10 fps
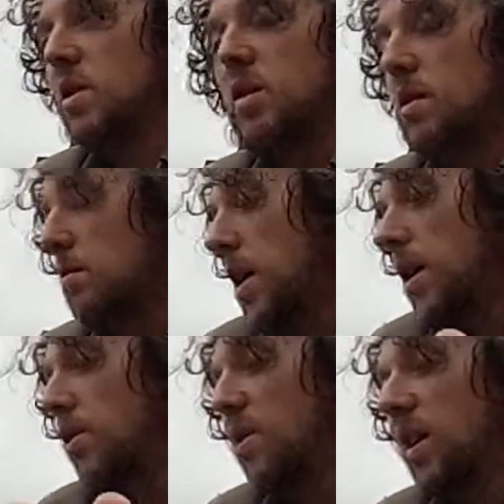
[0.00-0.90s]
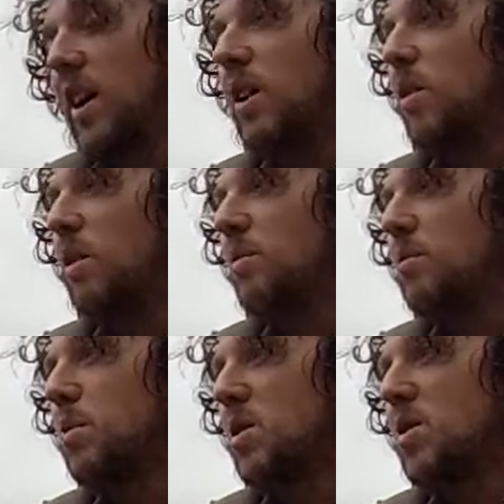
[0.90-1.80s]
Associated Press. I could go on.
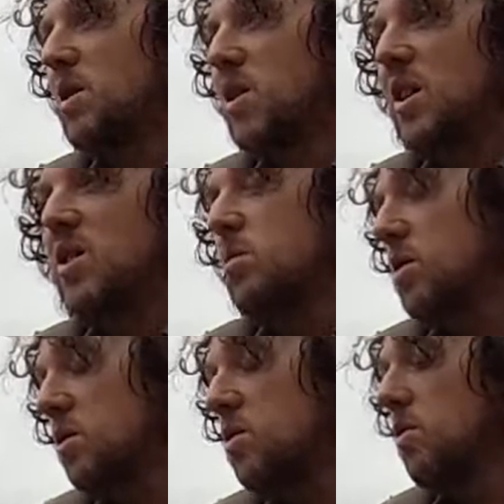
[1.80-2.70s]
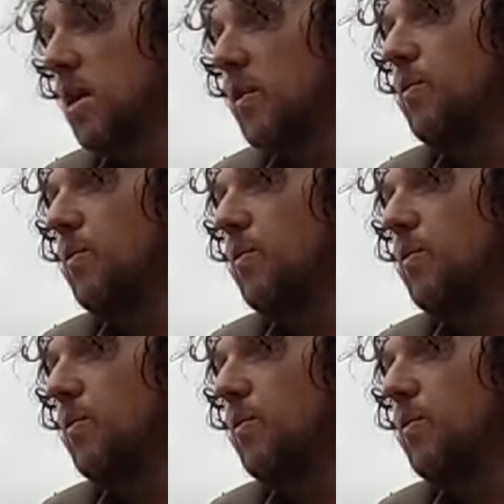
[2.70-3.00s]
Press Association. It was extraordinary.